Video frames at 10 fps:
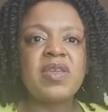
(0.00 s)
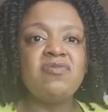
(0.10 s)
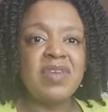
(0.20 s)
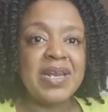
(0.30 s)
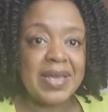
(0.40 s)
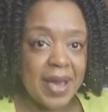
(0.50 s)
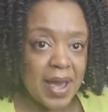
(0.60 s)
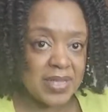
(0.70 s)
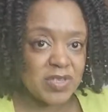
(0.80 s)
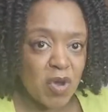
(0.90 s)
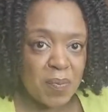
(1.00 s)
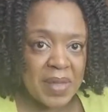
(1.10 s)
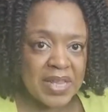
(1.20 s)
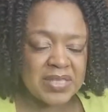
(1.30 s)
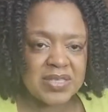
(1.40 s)
really kind
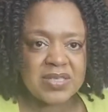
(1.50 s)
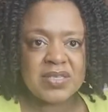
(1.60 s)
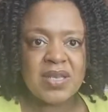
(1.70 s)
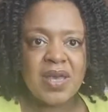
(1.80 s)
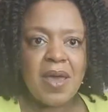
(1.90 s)
comments